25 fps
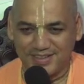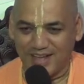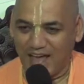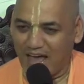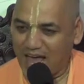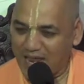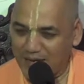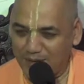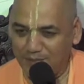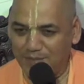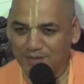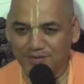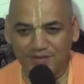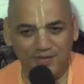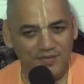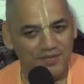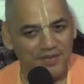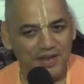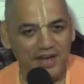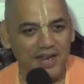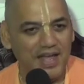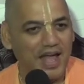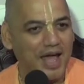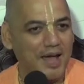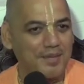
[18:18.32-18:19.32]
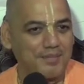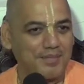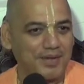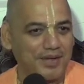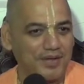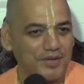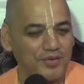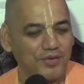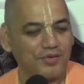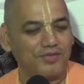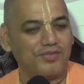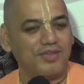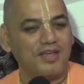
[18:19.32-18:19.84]
Animals were very happy.
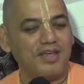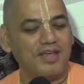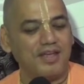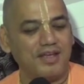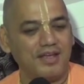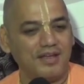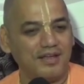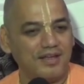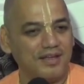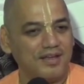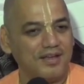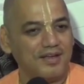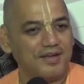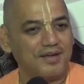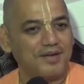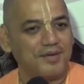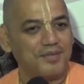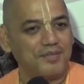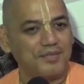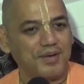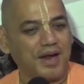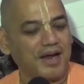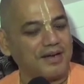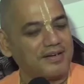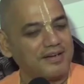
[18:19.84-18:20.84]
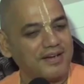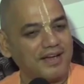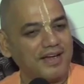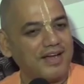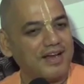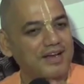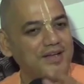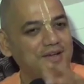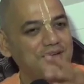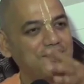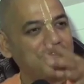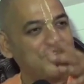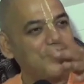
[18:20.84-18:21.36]
You see,
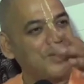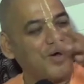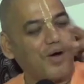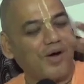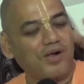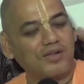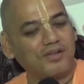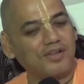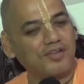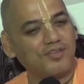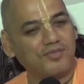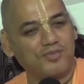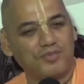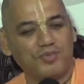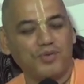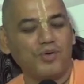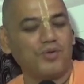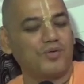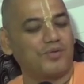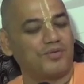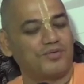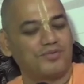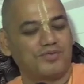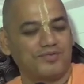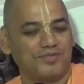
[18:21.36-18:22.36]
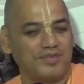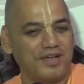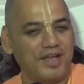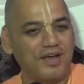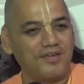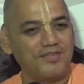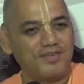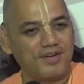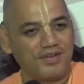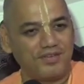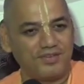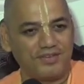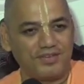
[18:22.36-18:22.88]
practically you see all this true. We
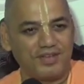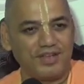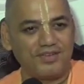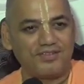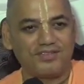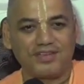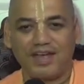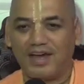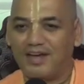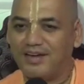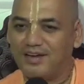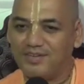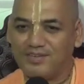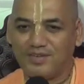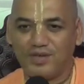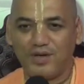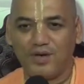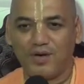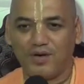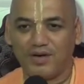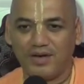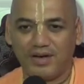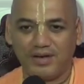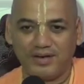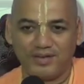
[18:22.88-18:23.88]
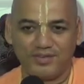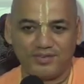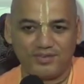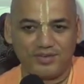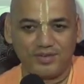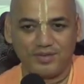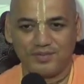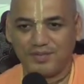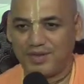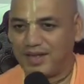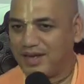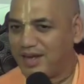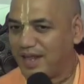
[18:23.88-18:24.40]
have this, these scientists have gone and
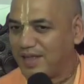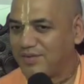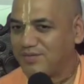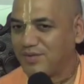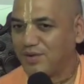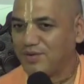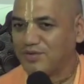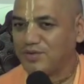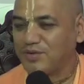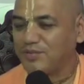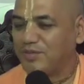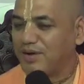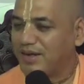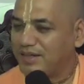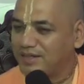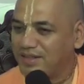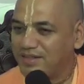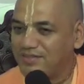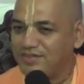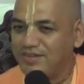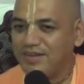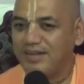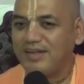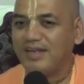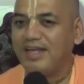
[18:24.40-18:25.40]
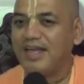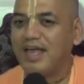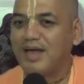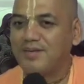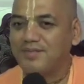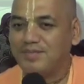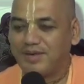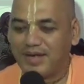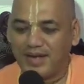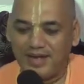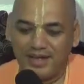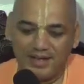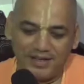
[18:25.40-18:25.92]
disturbed their life also, but in the cheating,
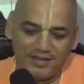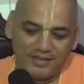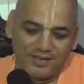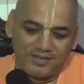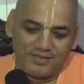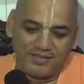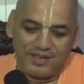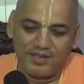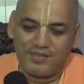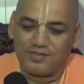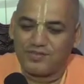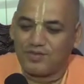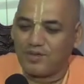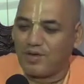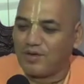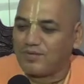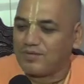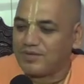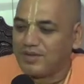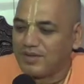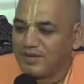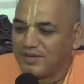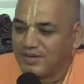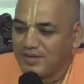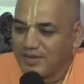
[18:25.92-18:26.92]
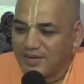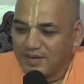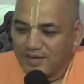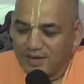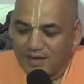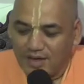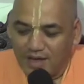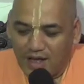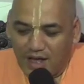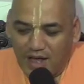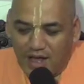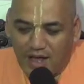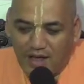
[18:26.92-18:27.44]
I'm telling in the sense of
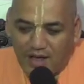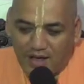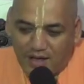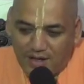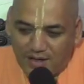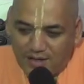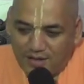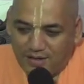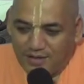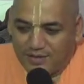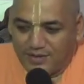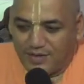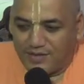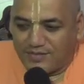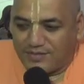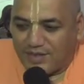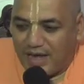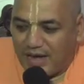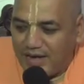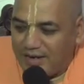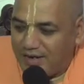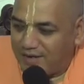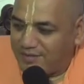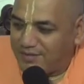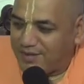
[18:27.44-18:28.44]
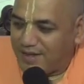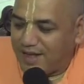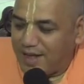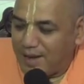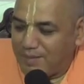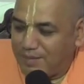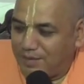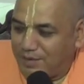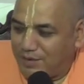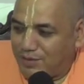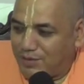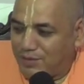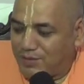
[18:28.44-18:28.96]
uh, the scientists are
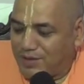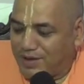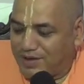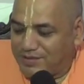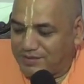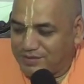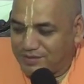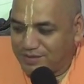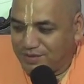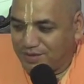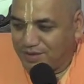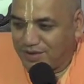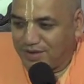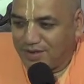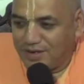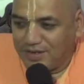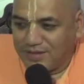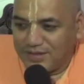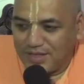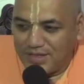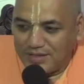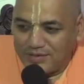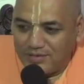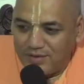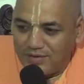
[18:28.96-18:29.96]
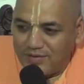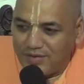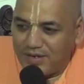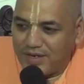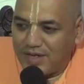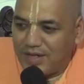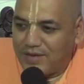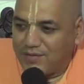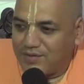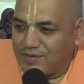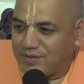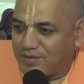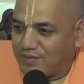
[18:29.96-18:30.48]
coming to us that we will
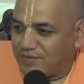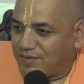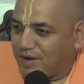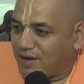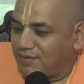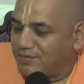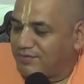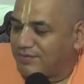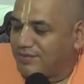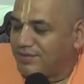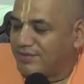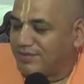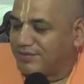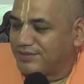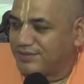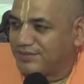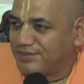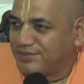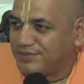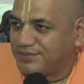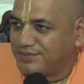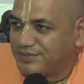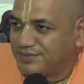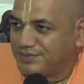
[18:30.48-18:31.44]
give some comforts.